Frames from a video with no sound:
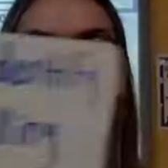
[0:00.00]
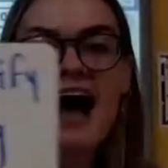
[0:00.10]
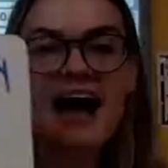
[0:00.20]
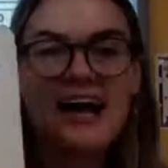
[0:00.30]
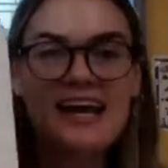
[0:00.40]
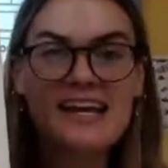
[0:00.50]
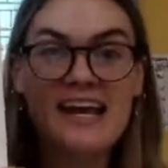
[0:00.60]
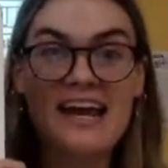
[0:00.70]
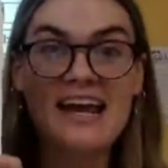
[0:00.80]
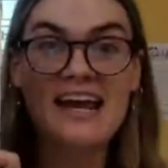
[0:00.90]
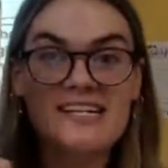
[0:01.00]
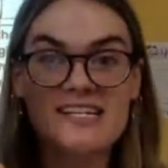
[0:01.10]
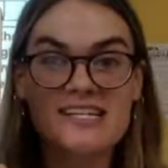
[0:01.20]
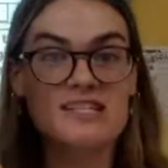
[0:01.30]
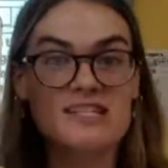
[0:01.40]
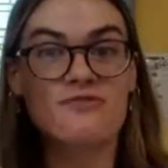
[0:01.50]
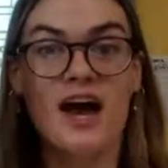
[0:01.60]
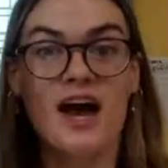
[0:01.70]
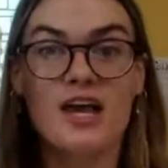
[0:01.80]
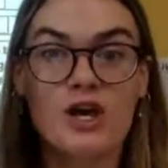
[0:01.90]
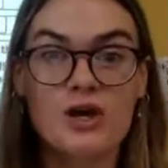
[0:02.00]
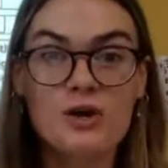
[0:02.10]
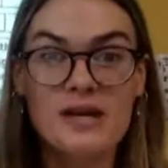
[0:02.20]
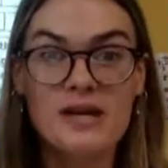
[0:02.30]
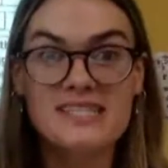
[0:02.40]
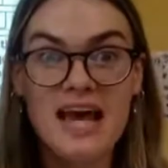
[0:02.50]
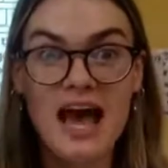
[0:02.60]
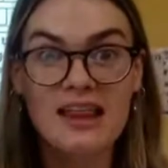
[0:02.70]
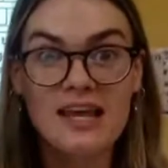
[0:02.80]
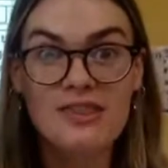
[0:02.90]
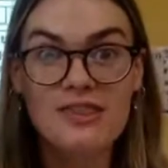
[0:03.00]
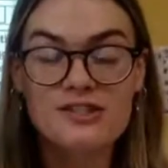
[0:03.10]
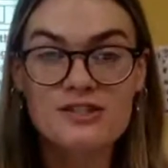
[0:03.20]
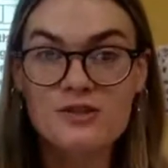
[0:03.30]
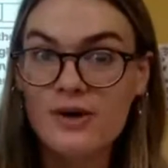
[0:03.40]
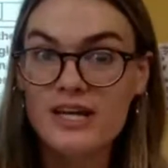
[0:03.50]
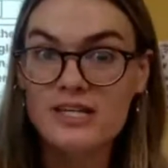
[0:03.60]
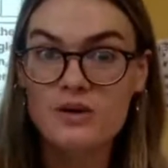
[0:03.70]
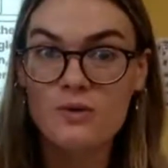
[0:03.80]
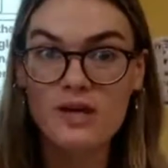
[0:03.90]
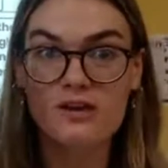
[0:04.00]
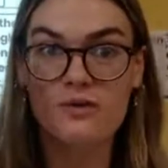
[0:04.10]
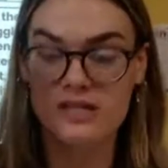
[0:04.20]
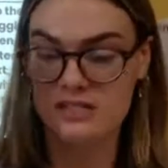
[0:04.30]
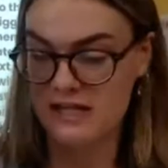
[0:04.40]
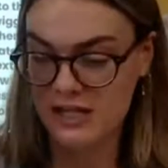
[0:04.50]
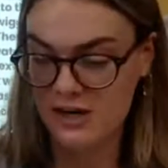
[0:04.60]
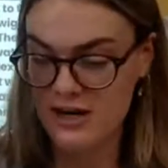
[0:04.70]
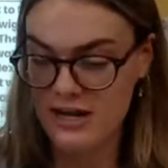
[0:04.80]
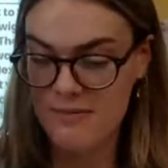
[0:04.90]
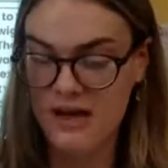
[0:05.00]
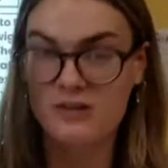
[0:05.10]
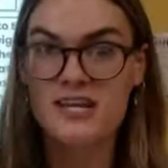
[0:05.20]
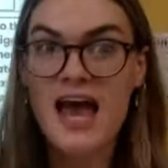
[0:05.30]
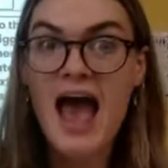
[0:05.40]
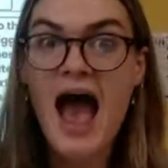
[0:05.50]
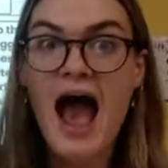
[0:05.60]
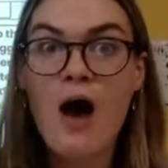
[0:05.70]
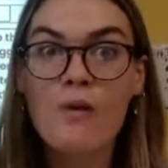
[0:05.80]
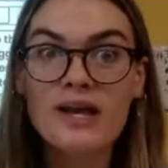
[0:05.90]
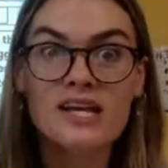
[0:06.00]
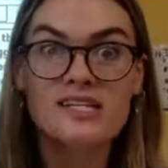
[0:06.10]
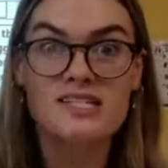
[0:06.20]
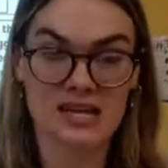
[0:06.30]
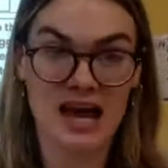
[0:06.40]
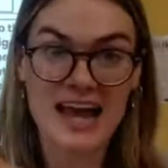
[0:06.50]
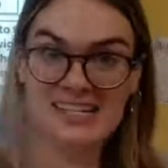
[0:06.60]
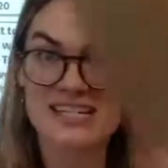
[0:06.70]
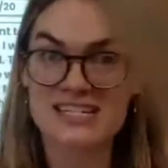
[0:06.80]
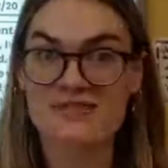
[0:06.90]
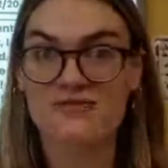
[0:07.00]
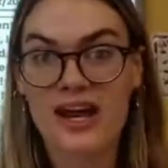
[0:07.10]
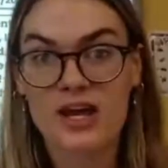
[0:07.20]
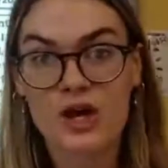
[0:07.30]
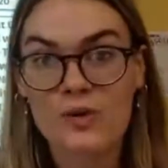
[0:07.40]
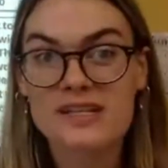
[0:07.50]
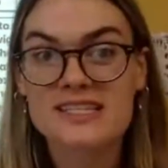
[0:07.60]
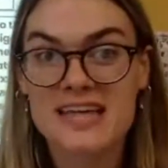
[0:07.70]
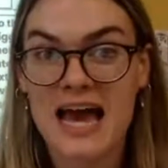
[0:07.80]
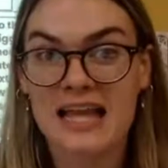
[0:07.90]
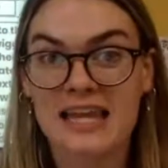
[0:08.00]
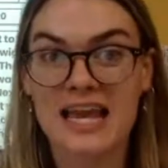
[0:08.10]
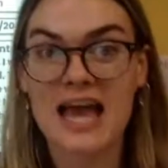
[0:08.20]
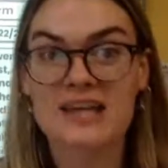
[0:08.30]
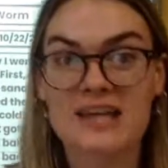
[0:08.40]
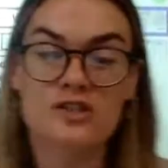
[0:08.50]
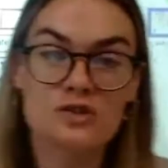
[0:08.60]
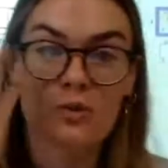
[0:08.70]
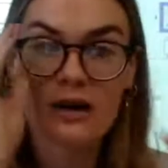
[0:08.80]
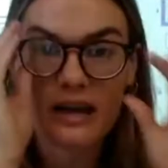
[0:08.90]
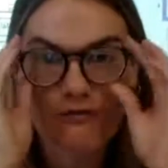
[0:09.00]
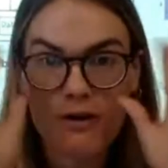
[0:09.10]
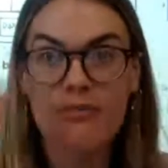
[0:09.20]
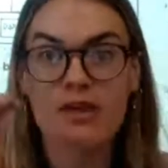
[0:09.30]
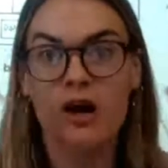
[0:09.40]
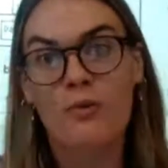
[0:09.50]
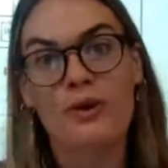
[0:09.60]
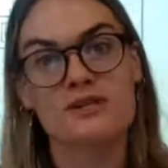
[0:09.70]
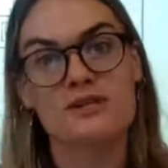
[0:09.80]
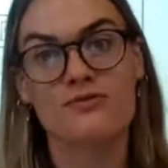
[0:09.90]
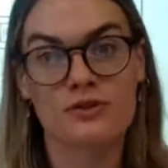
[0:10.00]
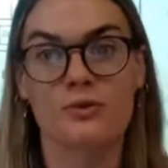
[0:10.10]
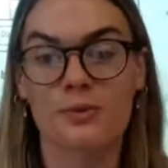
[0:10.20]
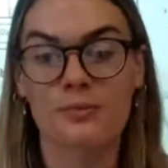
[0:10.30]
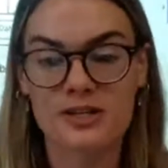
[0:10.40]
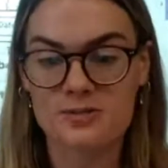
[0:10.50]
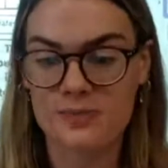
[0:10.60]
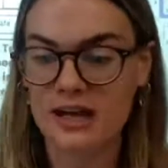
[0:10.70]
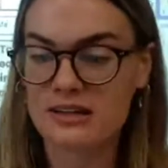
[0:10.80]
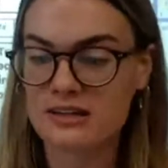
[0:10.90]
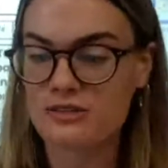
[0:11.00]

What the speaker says: I can't identify who is telling the story. So we are going to be learning about how we can identify who is telling a story from their point of view or perspective.